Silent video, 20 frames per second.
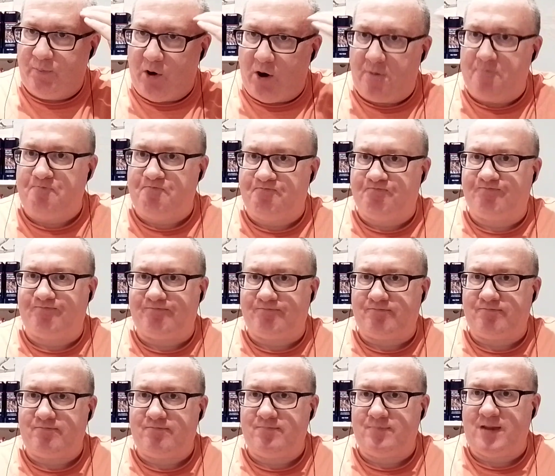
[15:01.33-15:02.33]
but
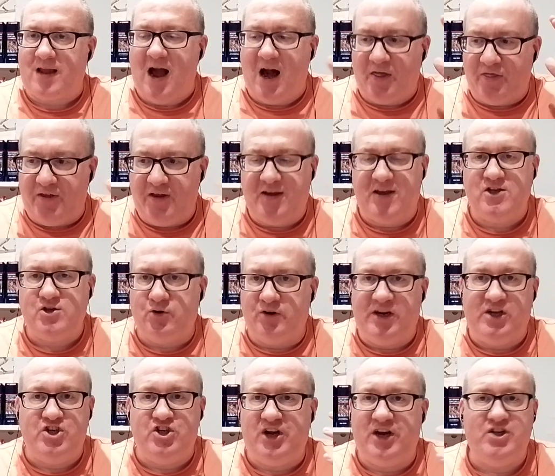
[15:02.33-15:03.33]
I think he's
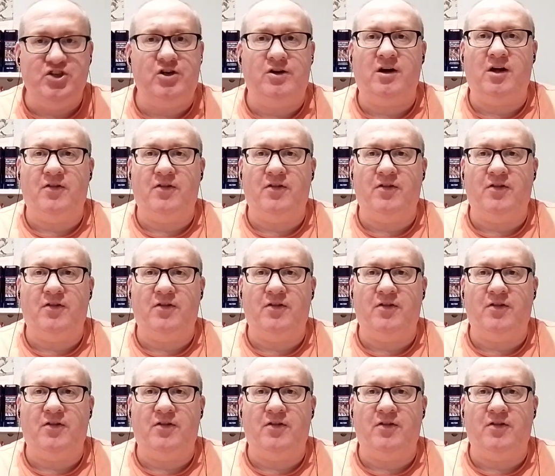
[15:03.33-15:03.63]
going to change it.